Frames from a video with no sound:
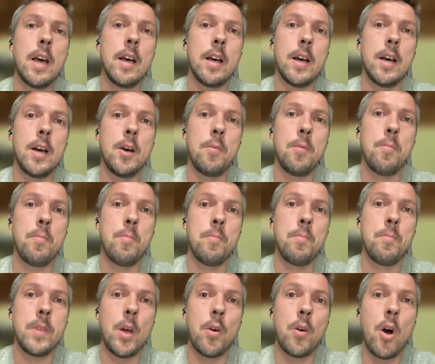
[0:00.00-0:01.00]

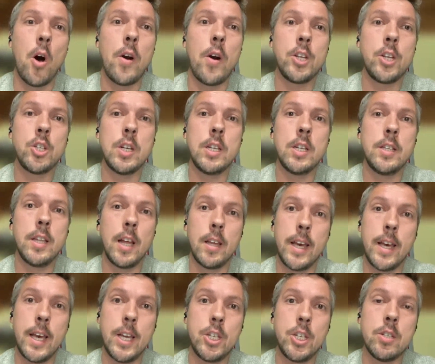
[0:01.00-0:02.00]
there are actually
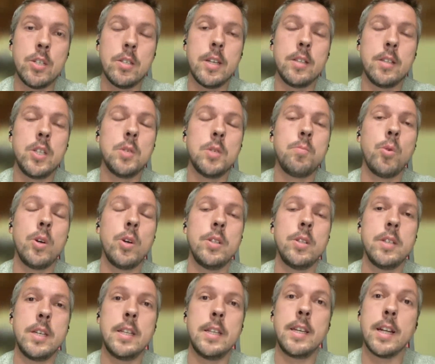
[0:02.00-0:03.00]
delegations at this point
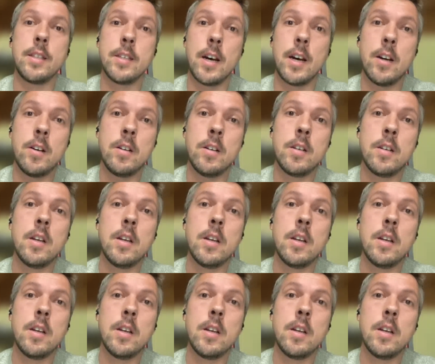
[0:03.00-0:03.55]
in Qatar.